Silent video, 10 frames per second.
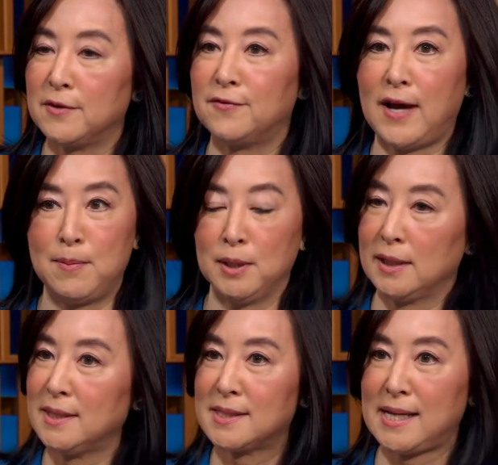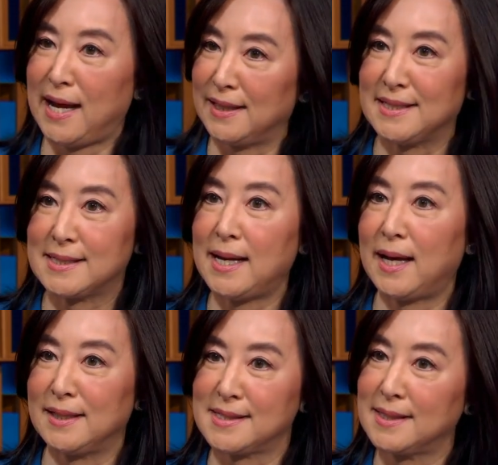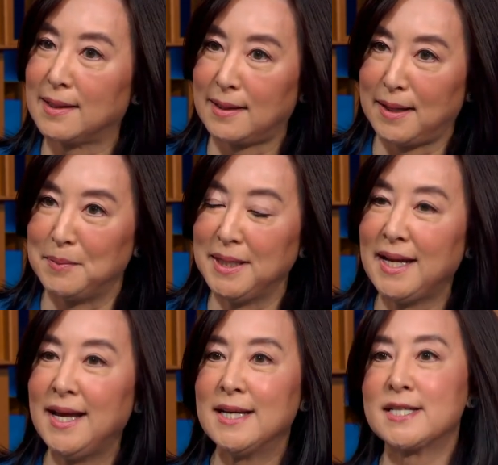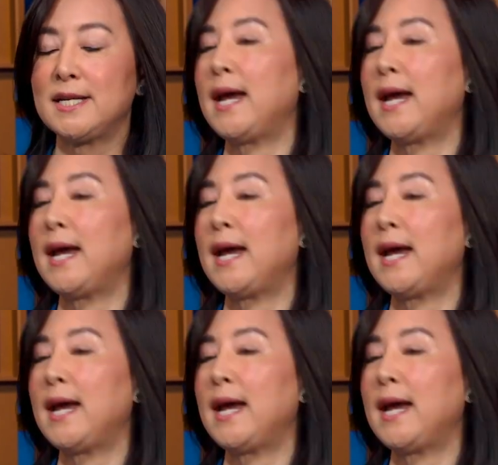the fabulous, talented Allison Klayman, she